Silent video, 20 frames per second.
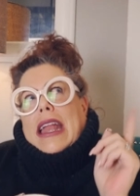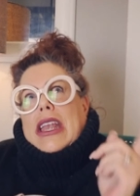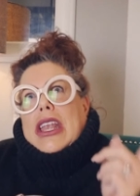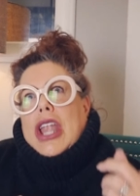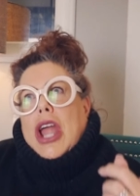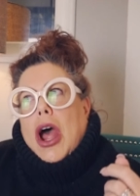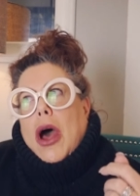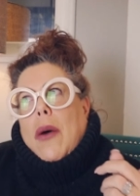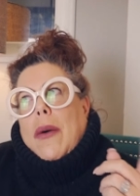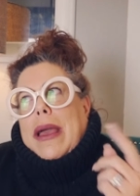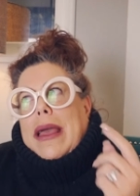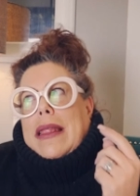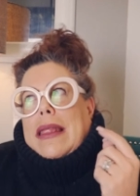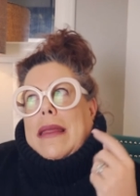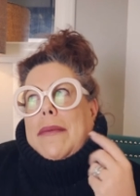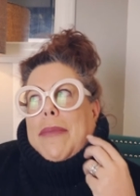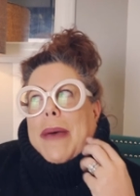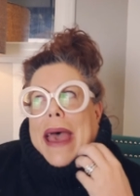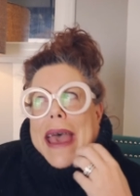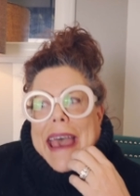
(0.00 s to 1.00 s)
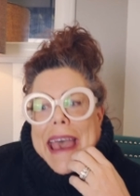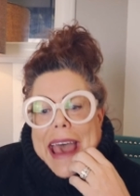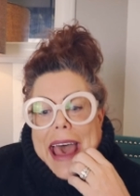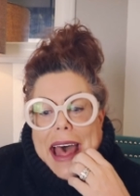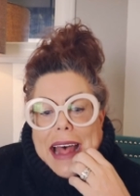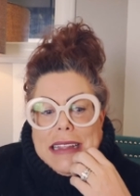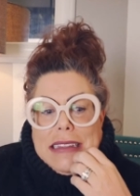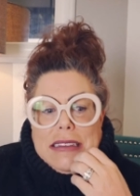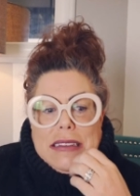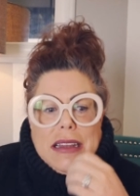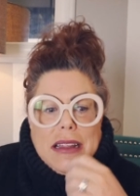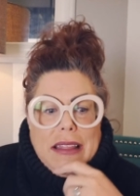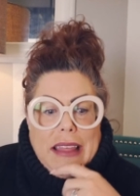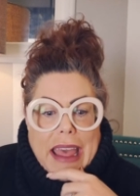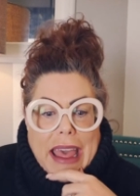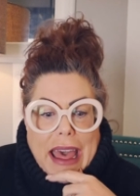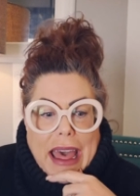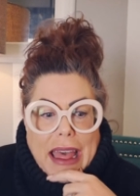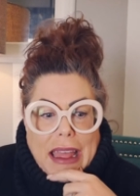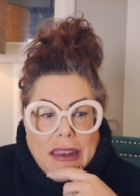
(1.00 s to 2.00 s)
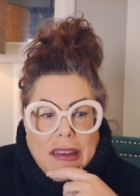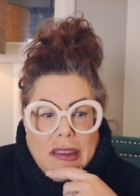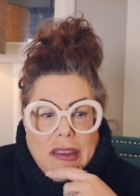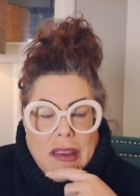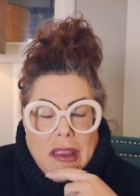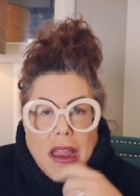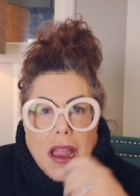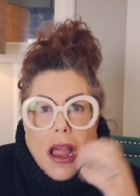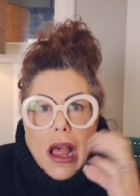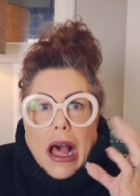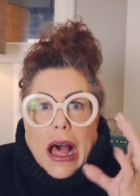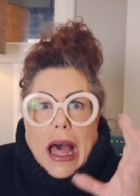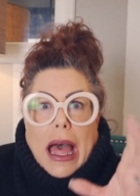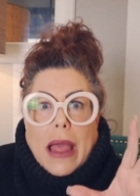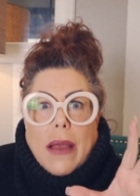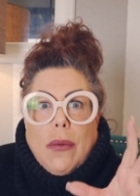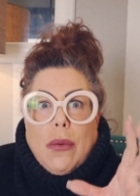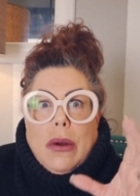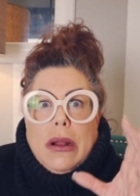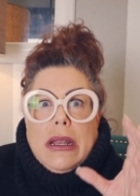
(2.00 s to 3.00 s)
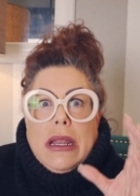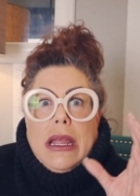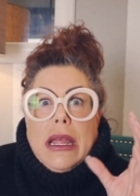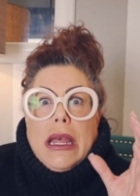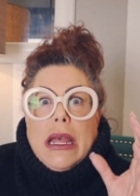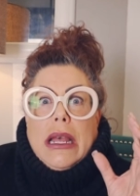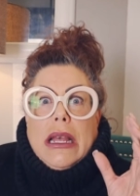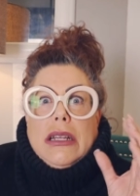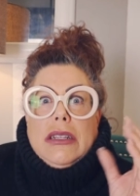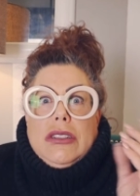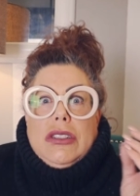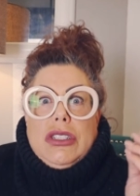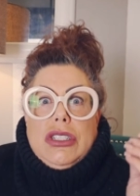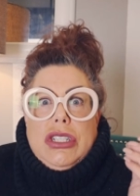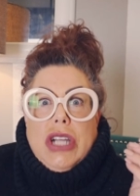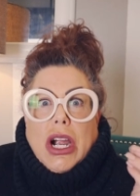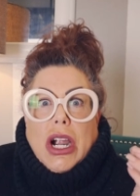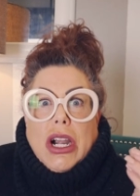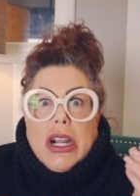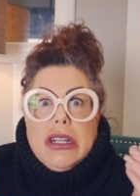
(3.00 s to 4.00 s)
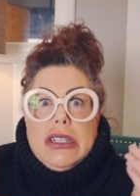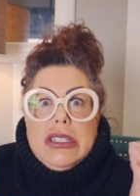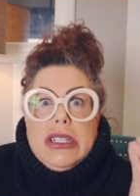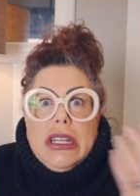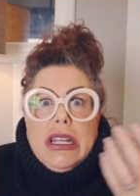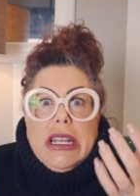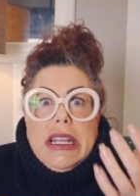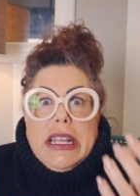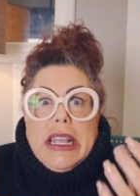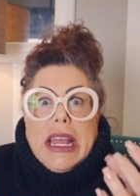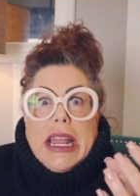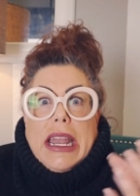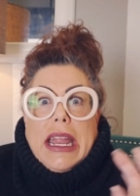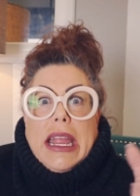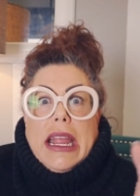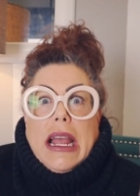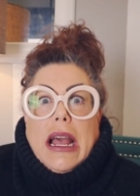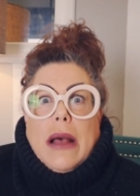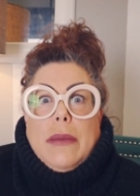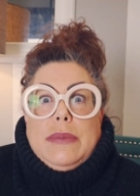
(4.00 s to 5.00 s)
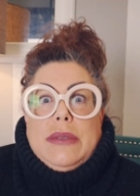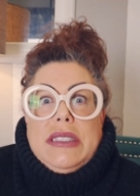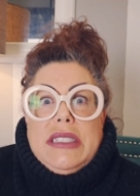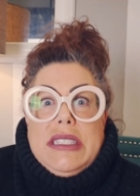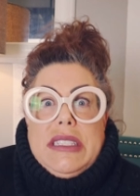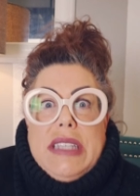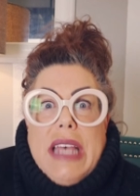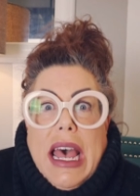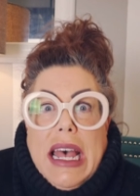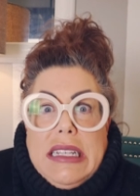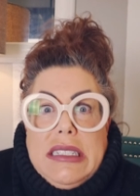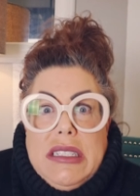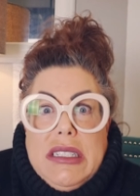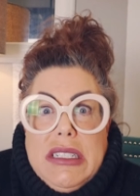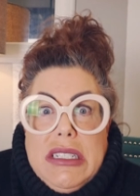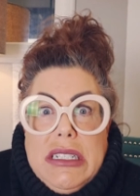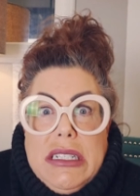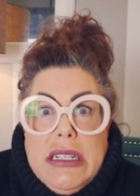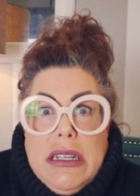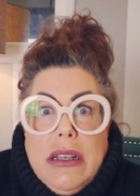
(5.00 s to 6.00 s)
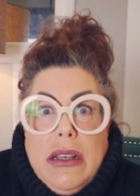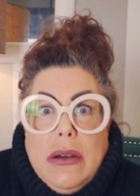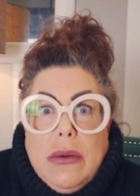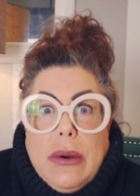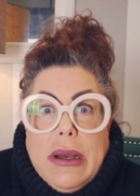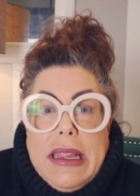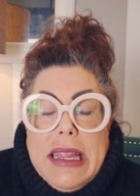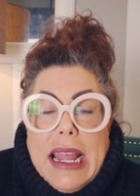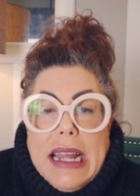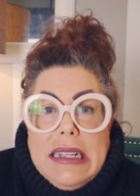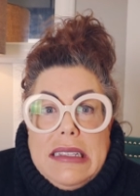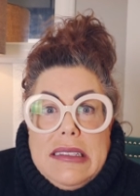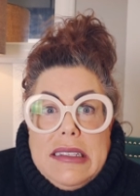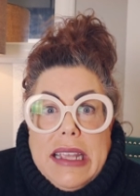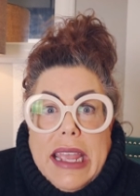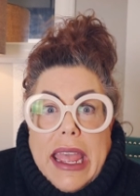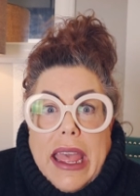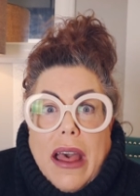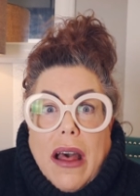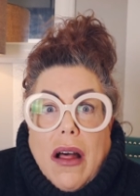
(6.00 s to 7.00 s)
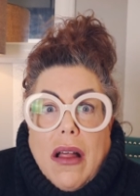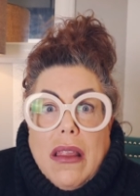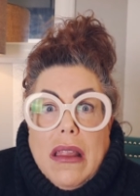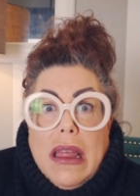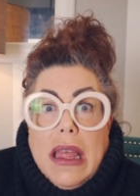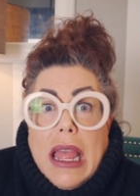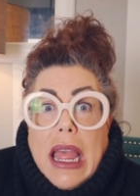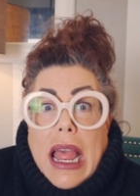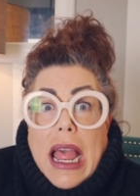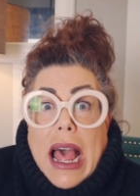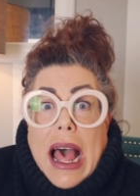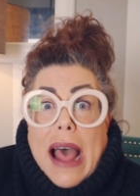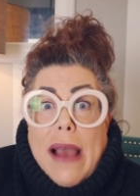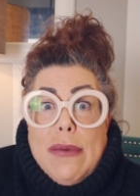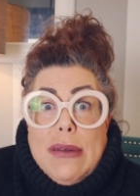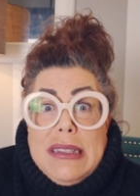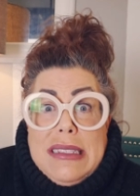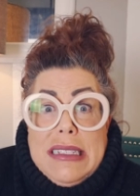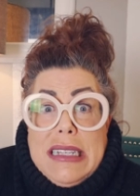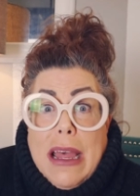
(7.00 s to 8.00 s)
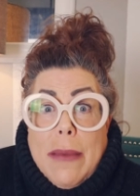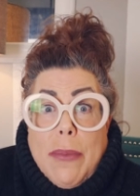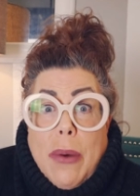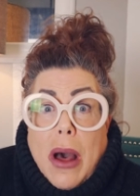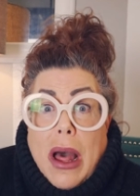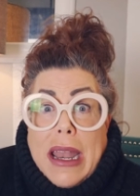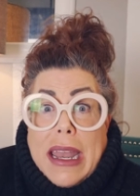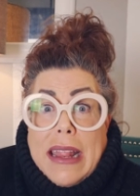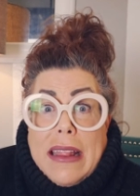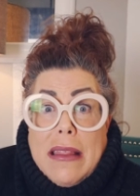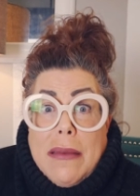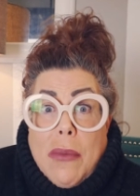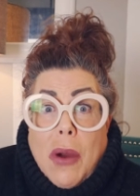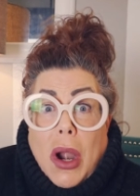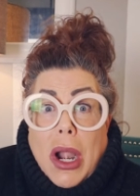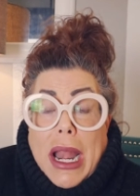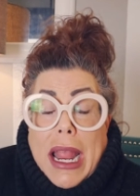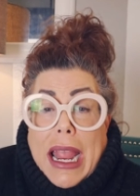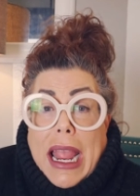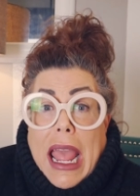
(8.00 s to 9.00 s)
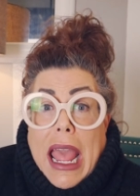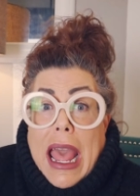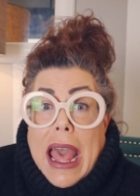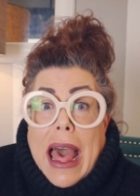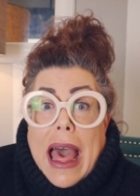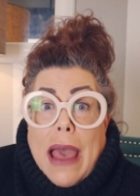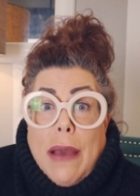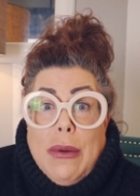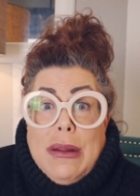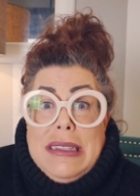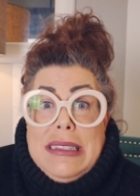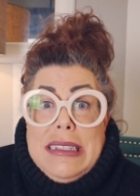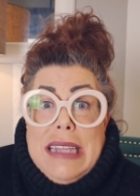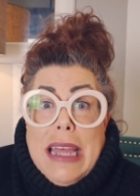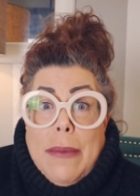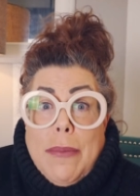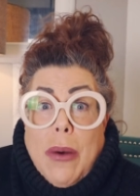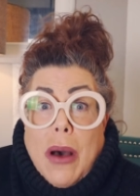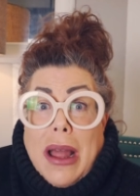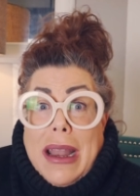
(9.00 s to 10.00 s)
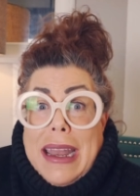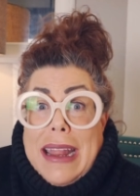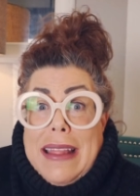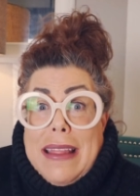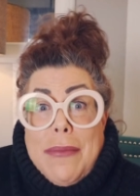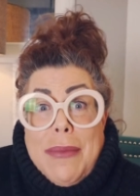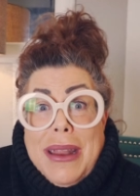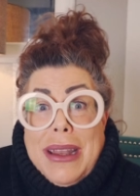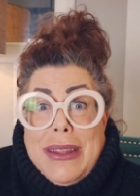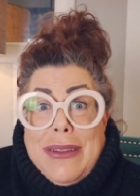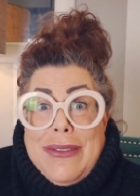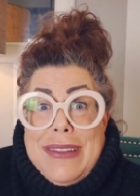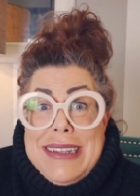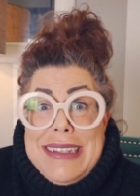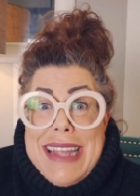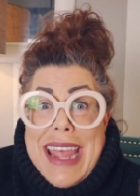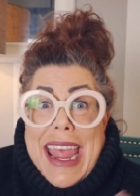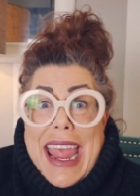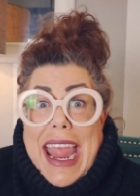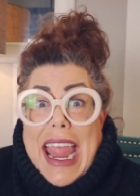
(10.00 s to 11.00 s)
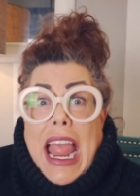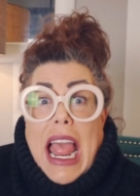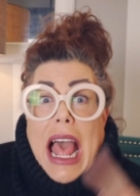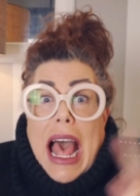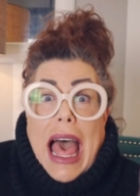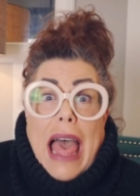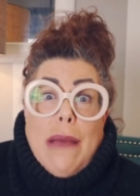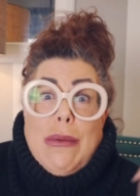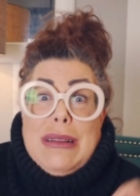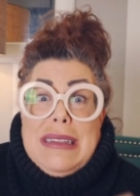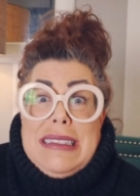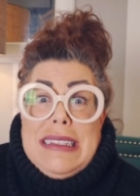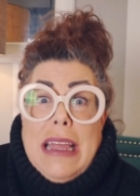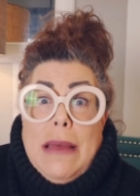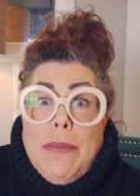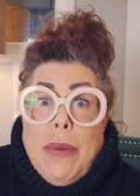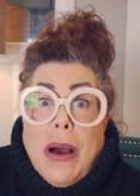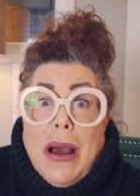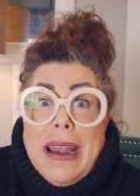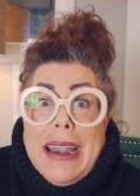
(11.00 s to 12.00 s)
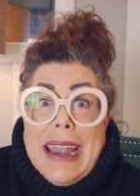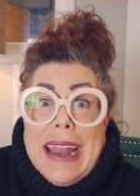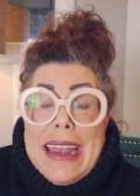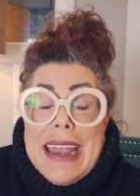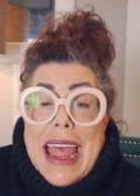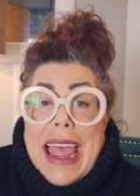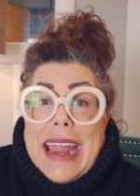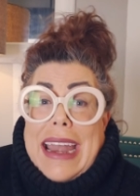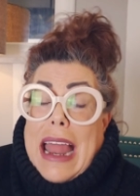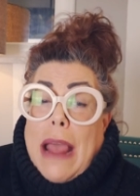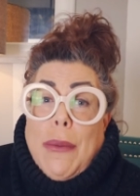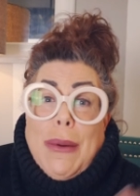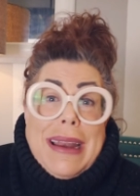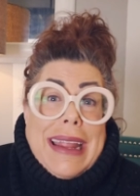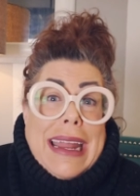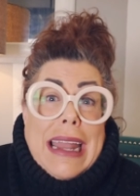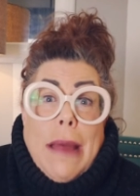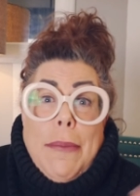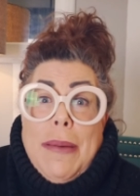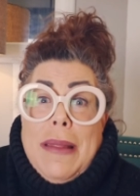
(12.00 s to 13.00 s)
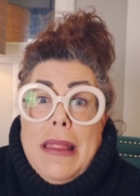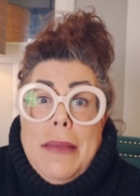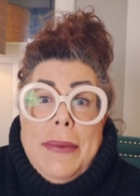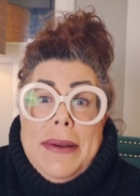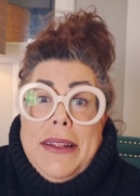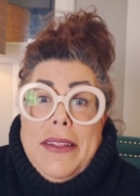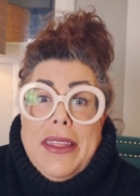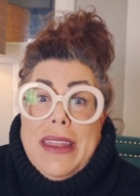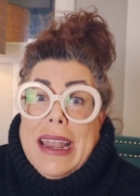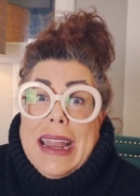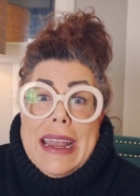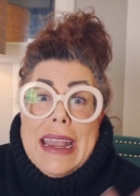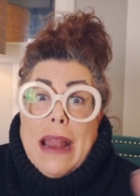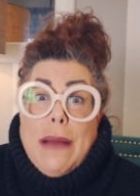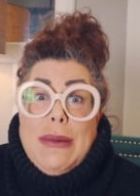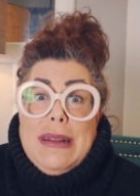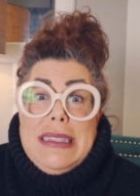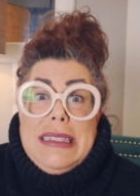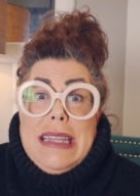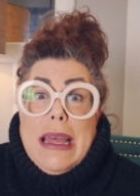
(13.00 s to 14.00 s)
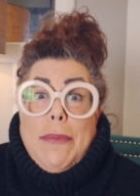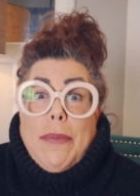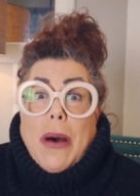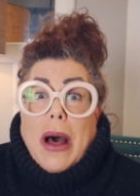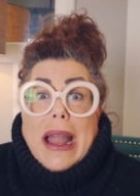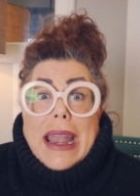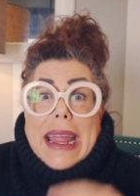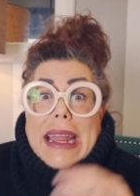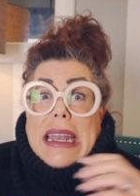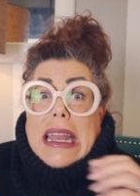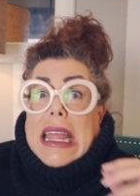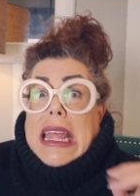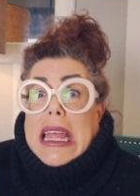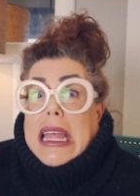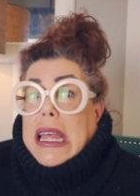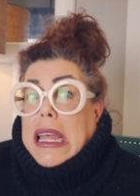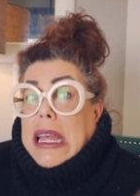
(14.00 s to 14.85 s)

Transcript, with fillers: and I know in the past that I would start getting obsessed with that scale. I would step on it in the morning. I would step on it in the middle of the day. I would step on it at night. I would get up in the middle of the night and I would step on it.